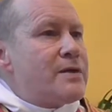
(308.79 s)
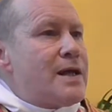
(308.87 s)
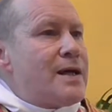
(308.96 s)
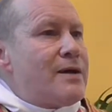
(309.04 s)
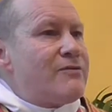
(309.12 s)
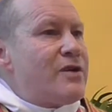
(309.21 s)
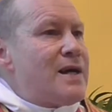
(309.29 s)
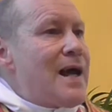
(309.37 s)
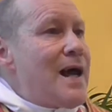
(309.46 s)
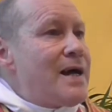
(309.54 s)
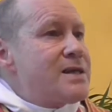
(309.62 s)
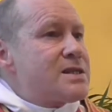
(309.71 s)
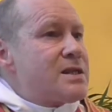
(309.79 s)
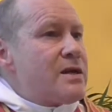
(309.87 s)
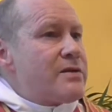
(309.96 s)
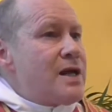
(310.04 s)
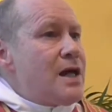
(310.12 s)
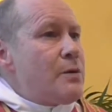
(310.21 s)
They're
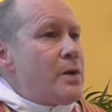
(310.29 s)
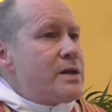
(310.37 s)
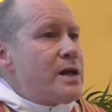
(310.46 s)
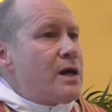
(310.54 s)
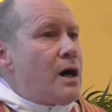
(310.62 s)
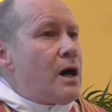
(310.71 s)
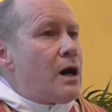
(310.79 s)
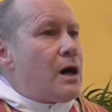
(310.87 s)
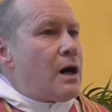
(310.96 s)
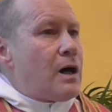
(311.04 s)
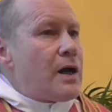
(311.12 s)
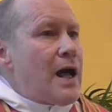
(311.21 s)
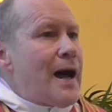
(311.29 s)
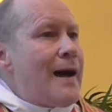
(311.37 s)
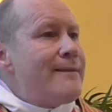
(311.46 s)
relaxed there where they are.